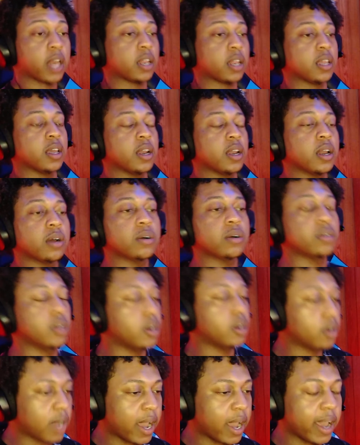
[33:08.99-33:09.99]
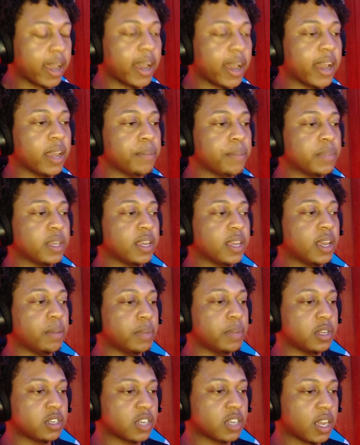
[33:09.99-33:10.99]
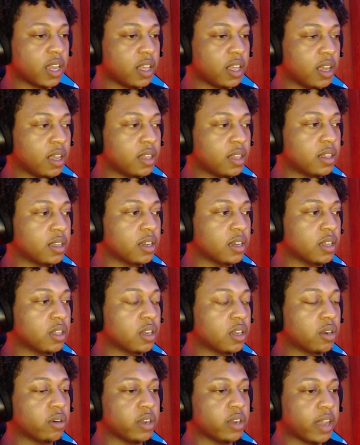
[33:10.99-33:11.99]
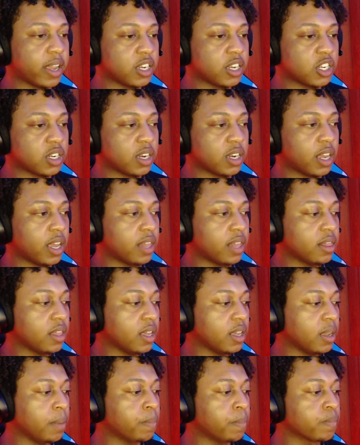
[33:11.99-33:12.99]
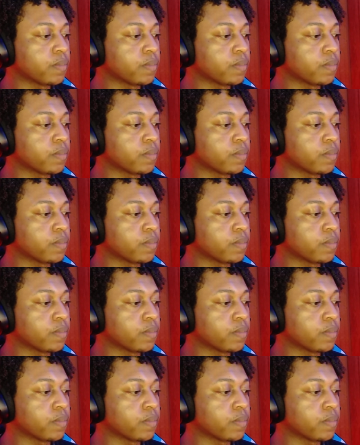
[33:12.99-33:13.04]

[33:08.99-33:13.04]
no, I am the image and the creation and the